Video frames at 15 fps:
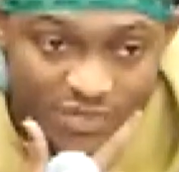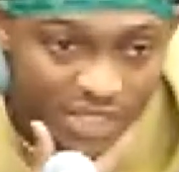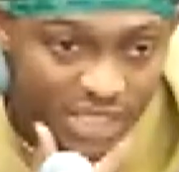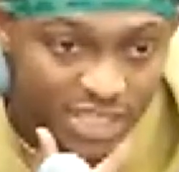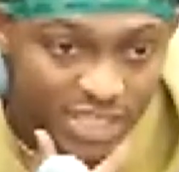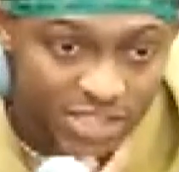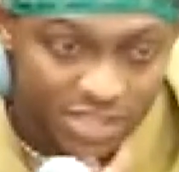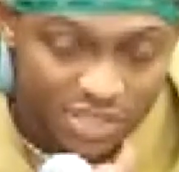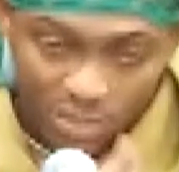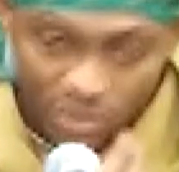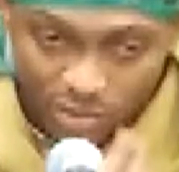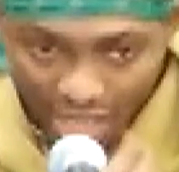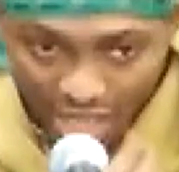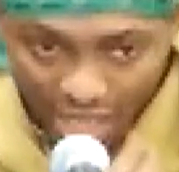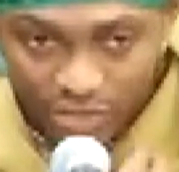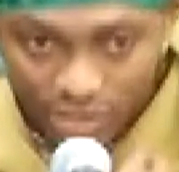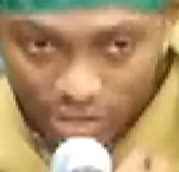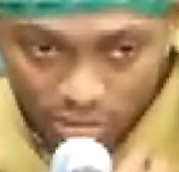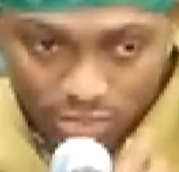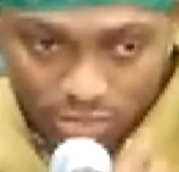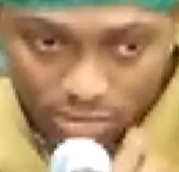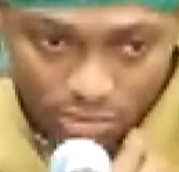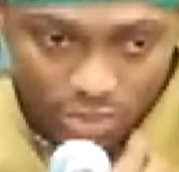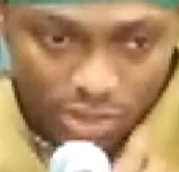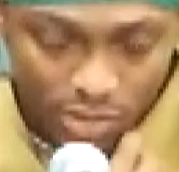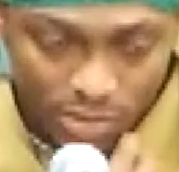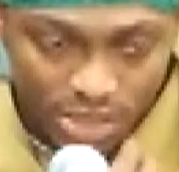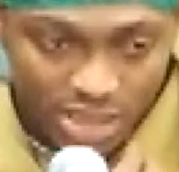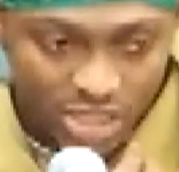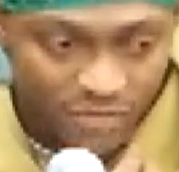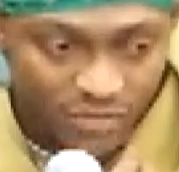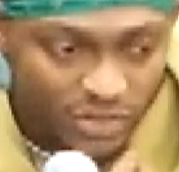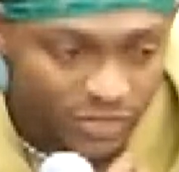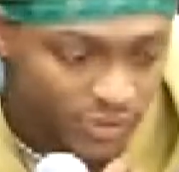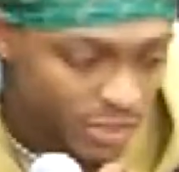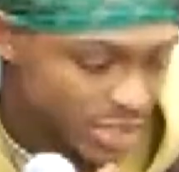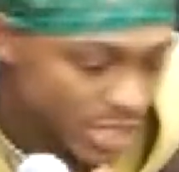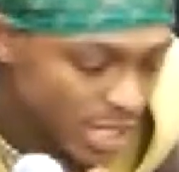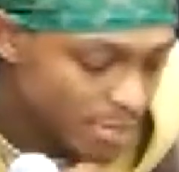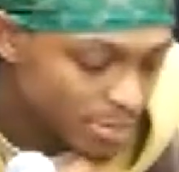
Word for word: against the zone after, we see it for the first time.